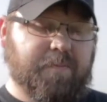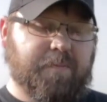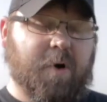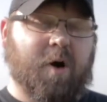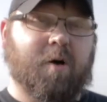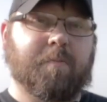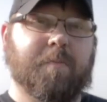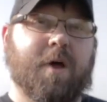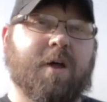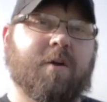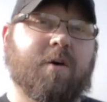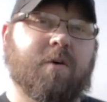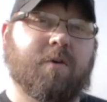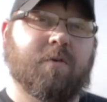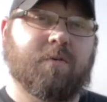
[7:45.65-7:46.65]

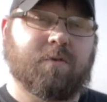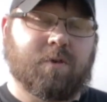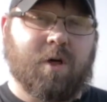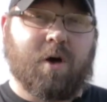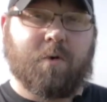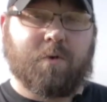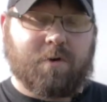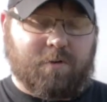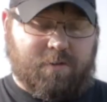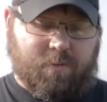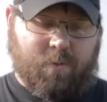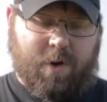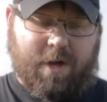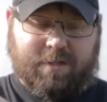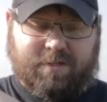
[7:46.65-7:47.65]
Palmetto lower, the
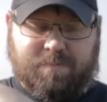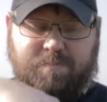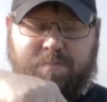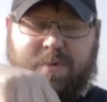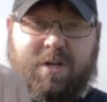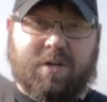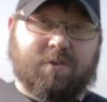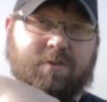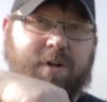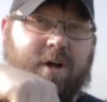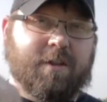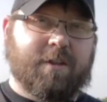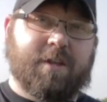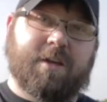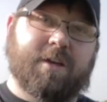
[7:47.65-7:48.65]
way it's milled
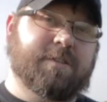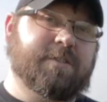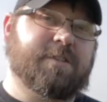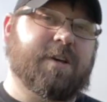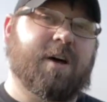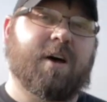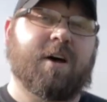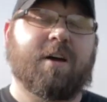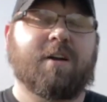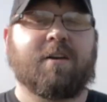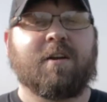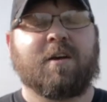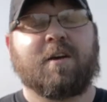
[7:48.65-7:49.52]
on the inside,